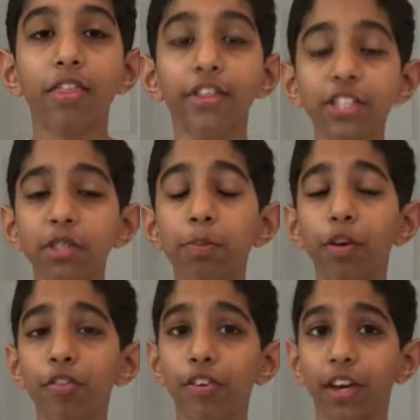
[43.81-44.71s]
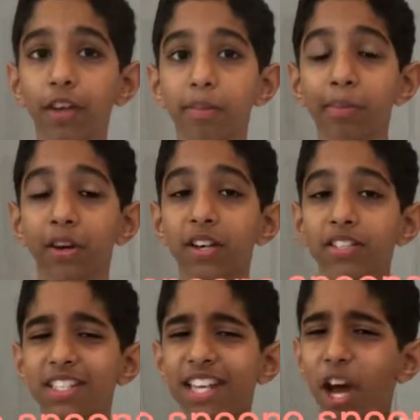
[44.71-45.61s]
This is perfect
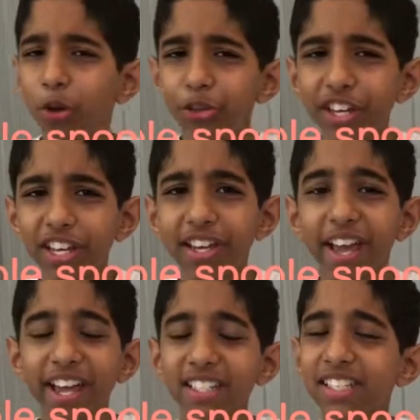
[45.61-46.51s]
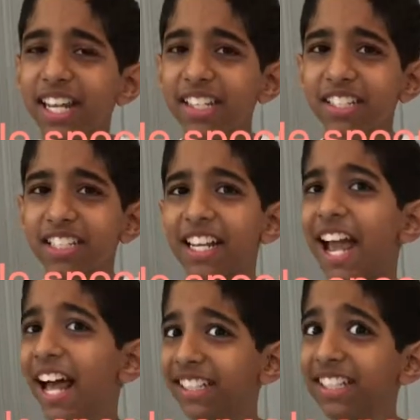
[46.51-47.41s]
because it's healthy and
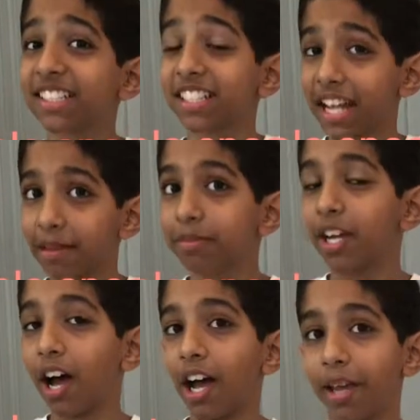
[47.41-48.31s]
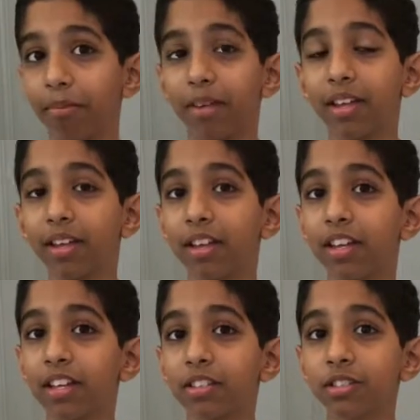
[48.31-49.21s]
tasty at the same time.
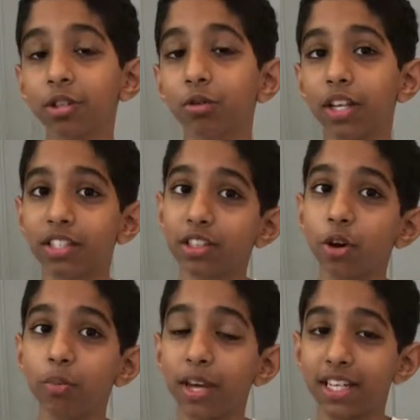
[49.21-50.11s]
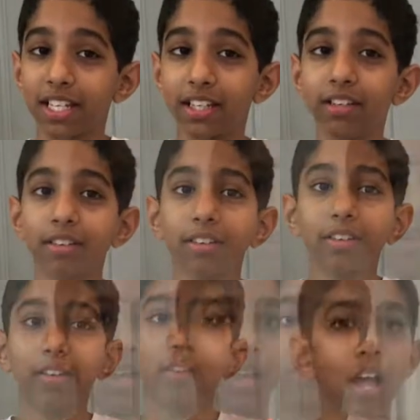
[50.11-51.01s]
So let's go make it.
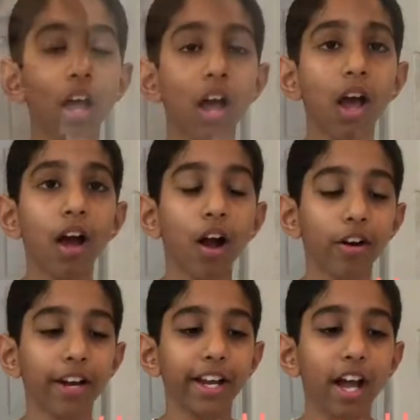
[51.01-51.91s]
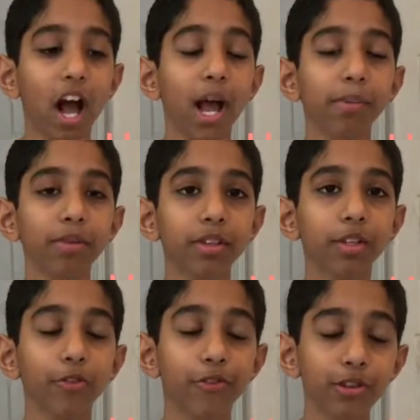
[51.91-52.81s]
All right,
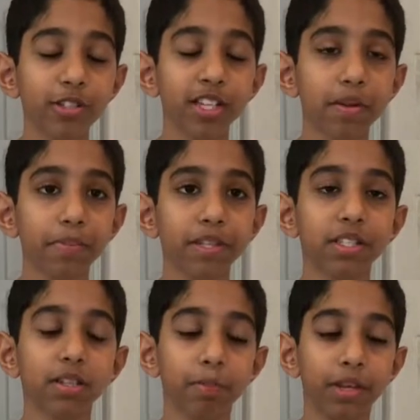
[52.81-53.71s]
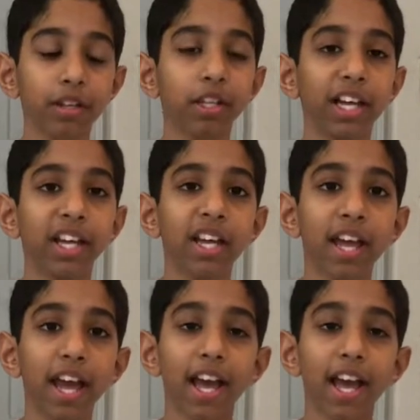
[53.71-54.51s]
I'm the first step is to peel it